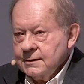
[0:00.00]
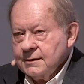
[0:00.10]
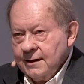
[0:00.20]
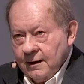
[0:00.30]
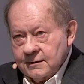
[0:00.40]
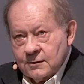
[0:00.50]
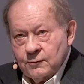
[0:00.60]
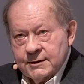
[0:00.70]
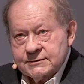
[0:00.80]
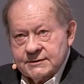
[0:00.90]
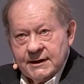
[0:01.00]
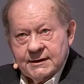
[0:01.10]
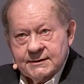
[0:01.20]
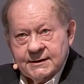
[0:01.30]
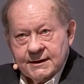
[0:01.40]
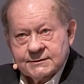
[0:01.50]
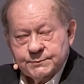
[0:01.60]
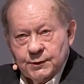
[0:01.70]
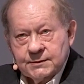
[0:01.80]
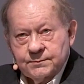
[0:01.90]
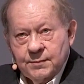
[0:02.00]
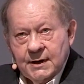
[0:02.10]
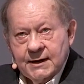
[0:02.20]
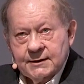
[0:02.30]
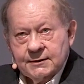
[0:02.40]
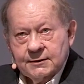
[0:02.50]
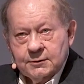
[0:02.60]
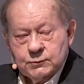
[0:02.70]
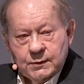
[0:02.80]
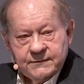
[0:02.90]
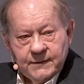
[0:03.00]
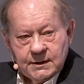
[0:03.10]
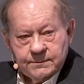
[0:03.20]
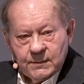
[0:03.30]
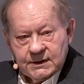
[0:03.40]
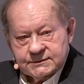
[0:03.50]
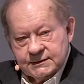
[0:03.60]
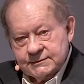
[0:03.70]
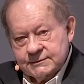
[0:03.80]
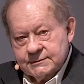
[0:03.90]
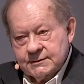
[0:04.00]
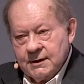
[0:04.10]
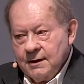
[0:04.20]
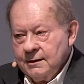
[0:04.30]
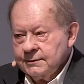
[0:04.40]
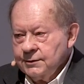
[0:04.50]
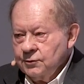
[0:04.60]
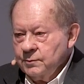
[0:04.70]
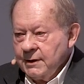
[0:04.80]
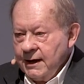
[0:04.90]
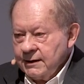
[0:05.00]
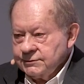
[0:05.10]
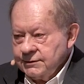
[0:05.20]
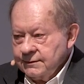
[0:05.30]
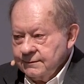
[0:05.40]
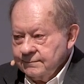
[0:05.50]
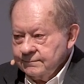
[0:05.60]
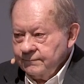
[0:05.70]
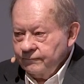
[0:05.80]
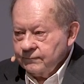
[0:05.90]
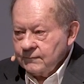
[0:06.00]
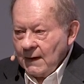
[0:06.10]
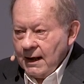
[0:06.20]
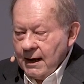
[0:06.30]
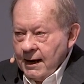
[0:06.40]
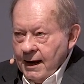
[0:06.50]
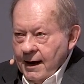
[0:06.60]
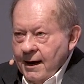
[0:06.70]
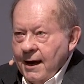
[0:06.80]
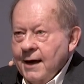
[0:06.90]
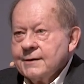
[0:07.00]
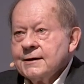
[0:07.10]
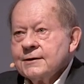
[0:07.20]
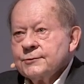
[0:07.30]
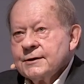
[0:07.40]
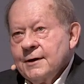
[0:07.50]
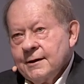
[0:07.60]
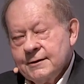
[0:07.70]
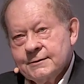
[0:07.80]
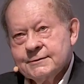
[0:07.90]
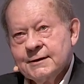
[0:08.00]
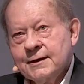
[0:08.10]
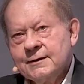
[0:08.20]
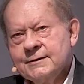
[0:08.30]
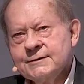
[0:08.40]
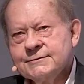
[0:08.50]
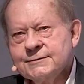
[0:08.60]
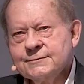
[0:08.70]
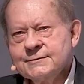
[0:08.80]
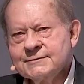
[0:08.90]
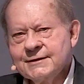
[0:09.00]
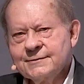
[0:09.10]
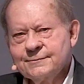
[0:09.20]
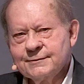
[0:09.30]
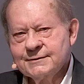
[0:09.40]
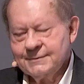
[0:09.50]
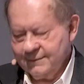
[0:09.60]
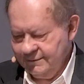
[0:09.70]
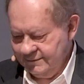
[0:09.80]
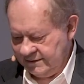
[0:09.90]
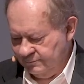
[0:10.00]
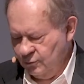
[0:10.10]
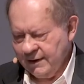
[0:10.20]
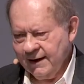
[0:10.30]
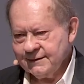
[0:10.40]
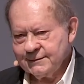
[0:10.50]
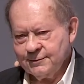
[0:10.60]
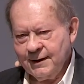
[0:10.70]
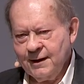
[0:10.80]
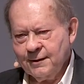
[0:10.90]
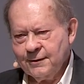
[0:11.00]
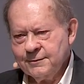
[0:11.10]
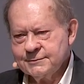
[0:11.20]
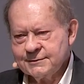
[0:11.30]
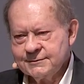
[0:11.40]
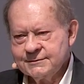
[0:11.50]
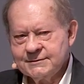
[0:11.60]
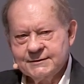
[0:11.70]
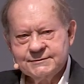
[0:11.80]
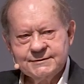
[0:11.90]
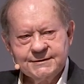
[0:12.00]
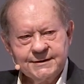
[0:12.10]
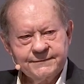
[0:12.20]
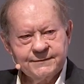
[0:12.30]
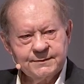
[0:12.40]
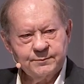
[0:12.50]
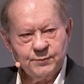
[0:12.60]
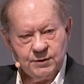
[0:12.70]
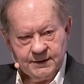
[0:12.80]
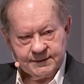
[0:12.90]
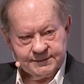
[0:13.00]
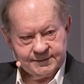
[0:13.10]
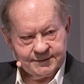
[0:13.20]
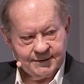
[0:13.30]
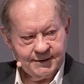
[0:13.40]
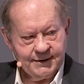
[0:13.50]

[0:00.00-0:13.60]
The other was a textbook by Ludwig von Mises called Human Action. And I recall telling the students that some would ask, wow, those are such different books.